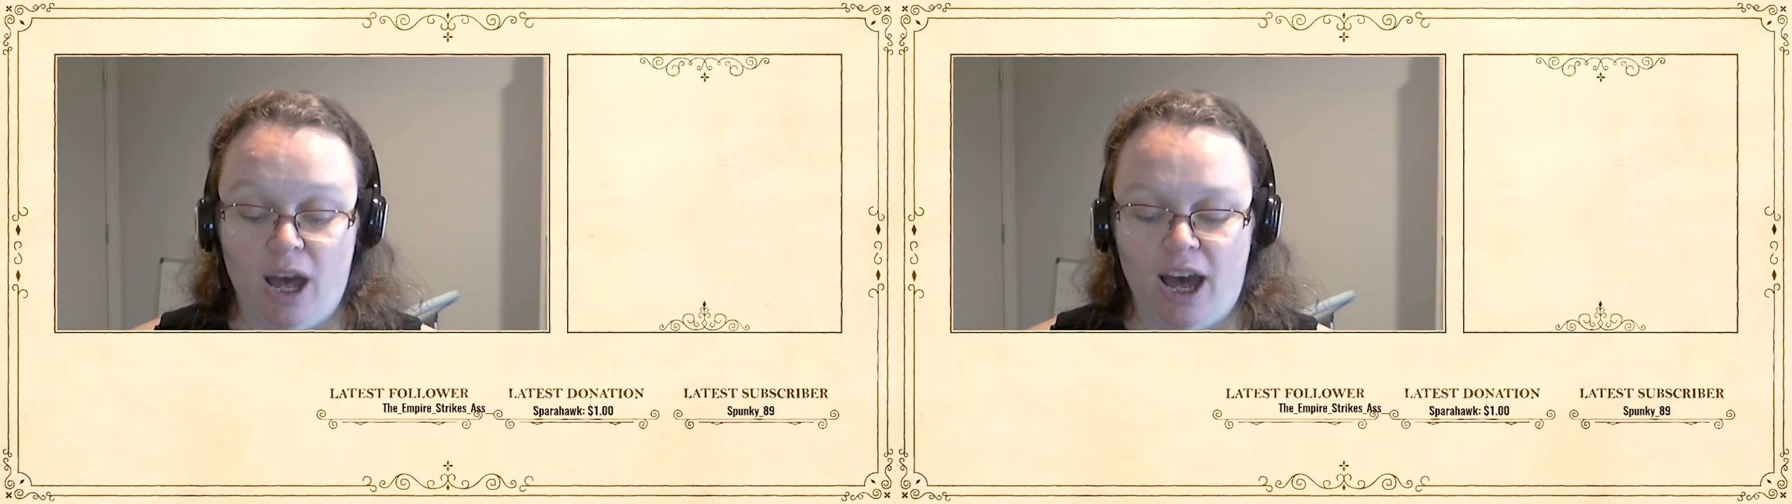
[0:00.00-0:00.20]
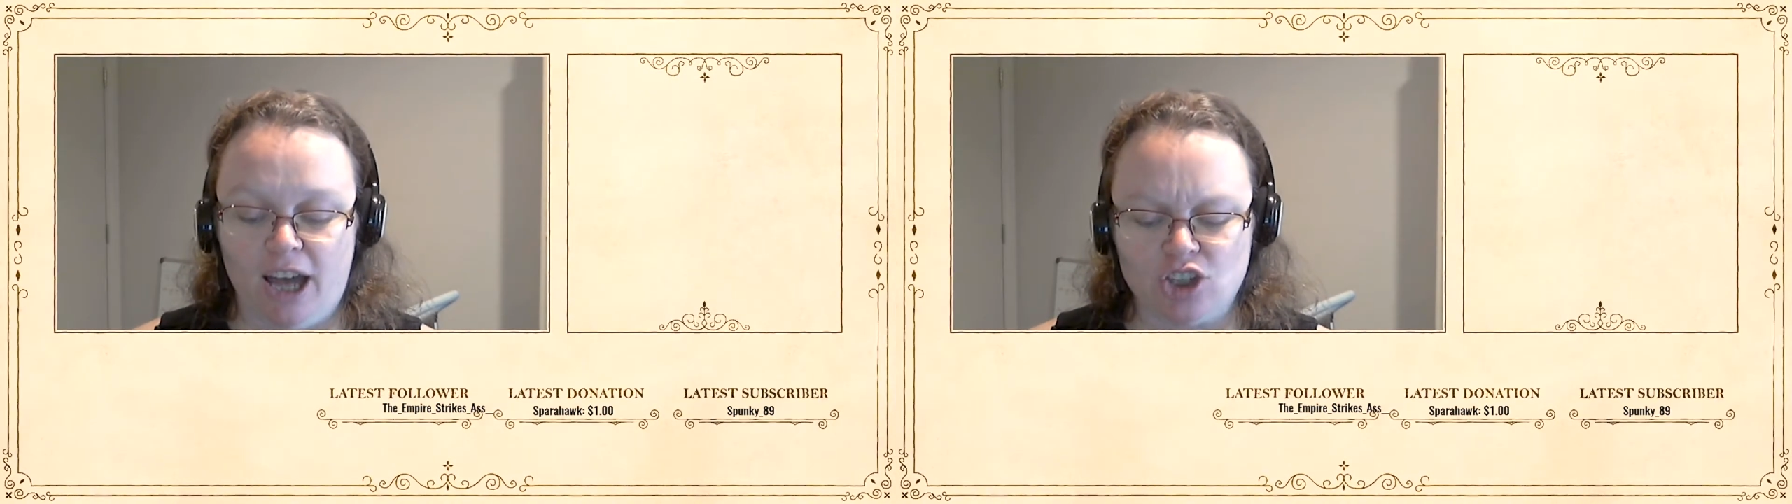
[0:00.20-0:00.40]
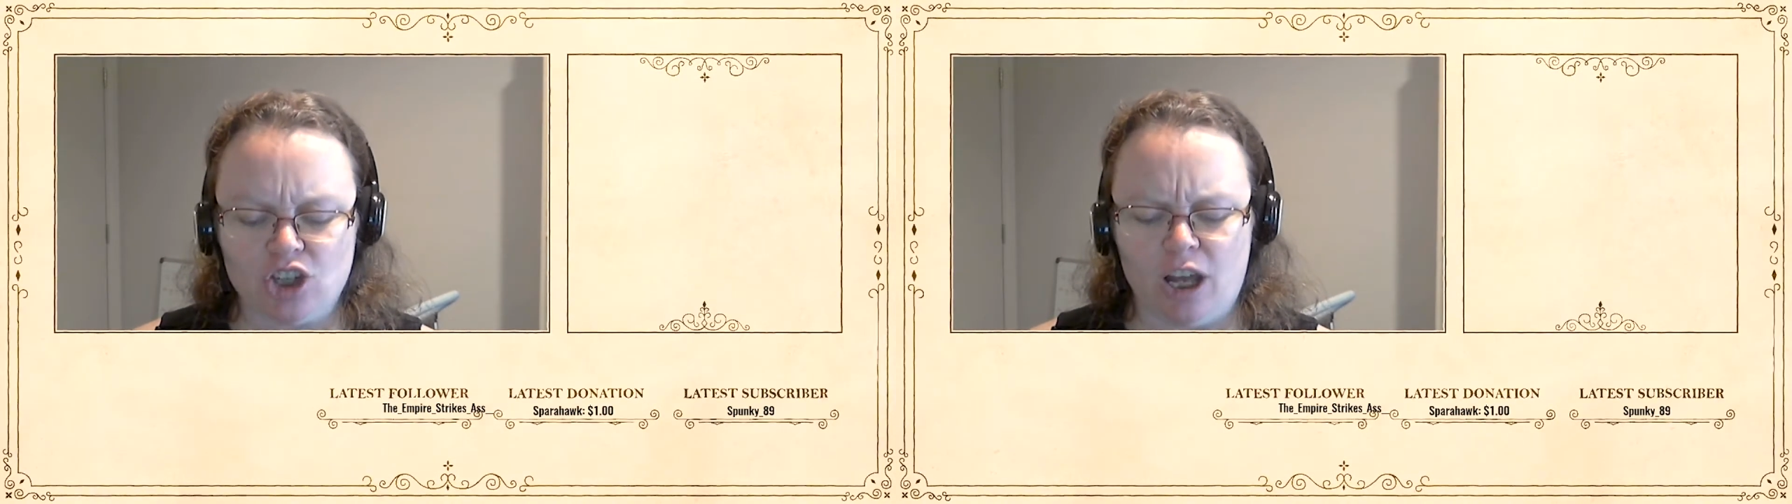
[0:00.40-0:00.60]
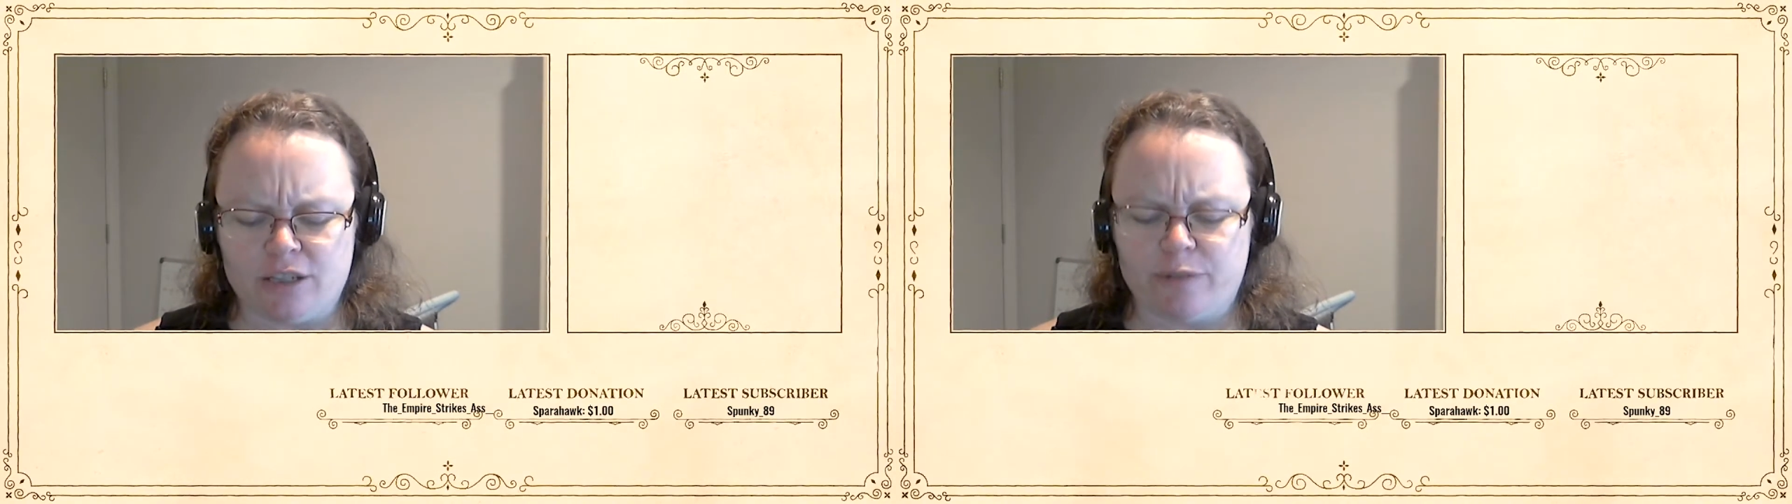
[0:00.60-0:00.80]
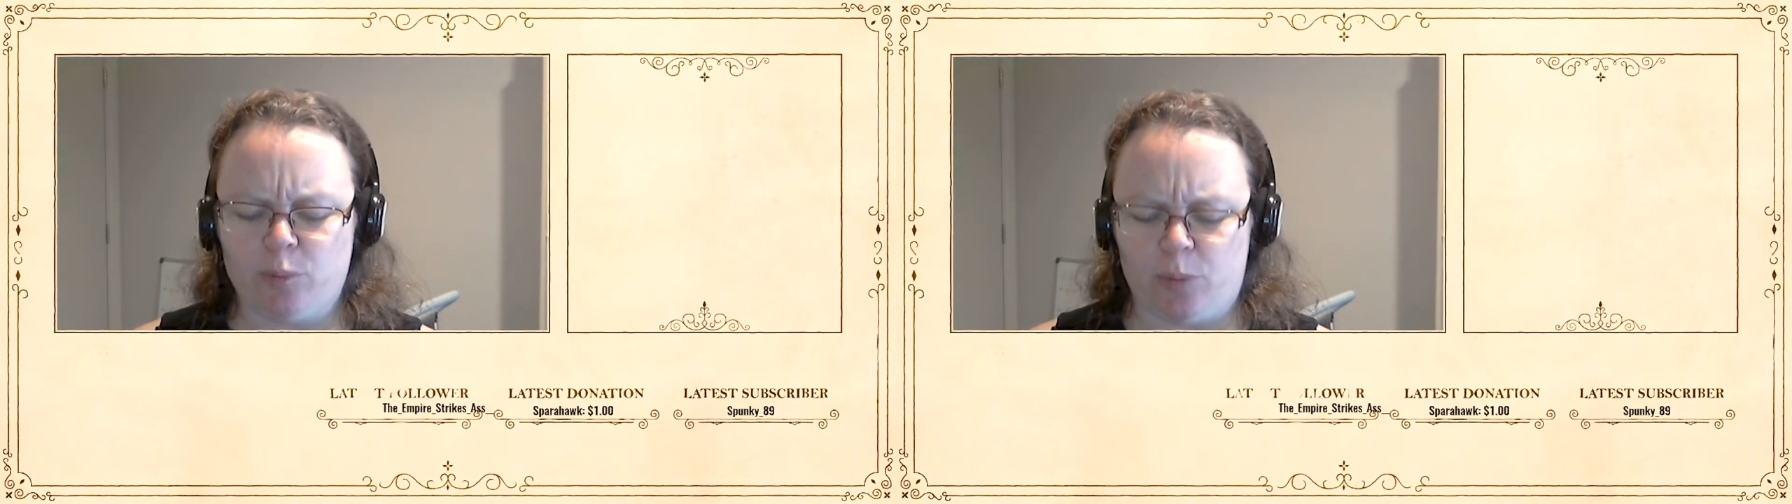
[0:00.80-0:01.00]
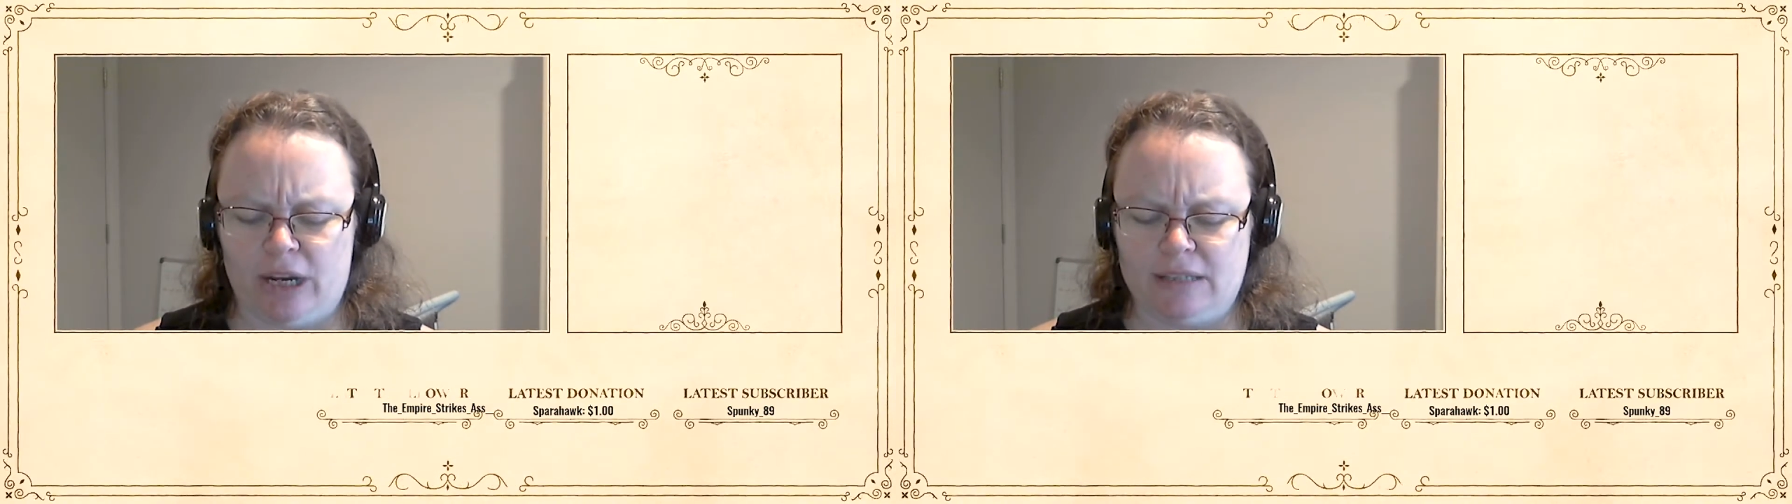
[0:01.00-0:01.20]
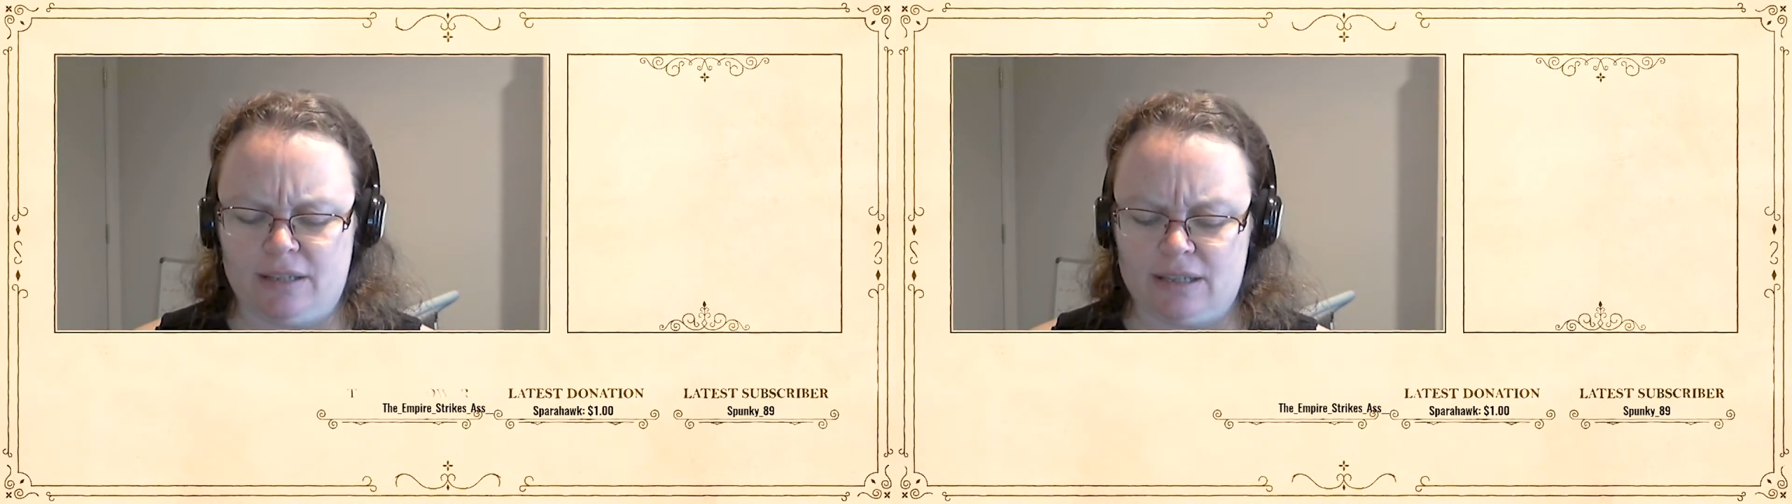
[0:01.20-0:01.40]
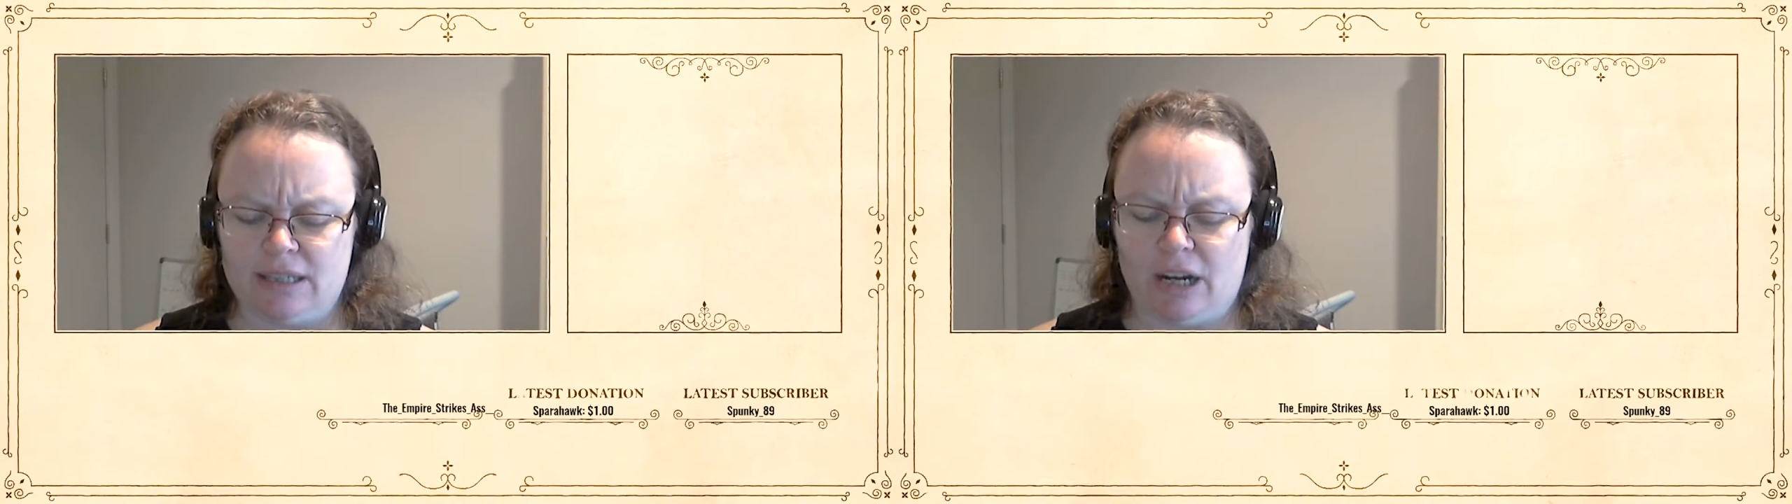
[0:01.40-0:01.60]
I shall ask for brains
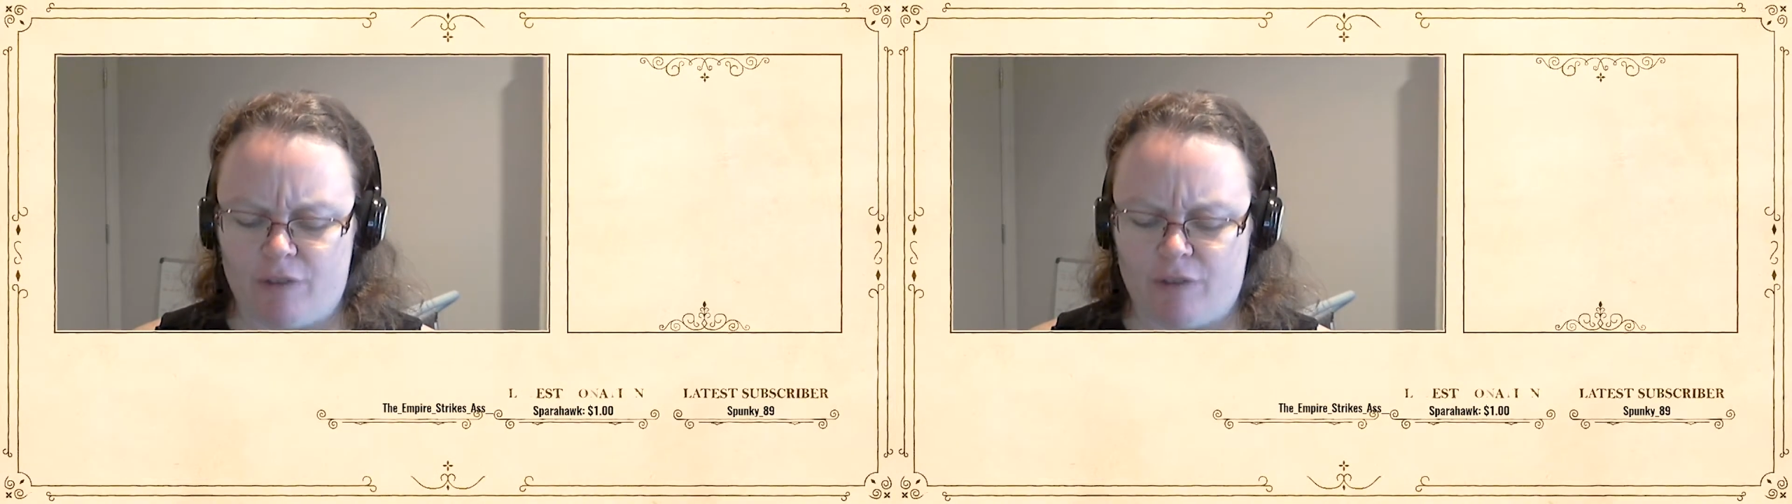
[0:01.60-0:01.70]
instead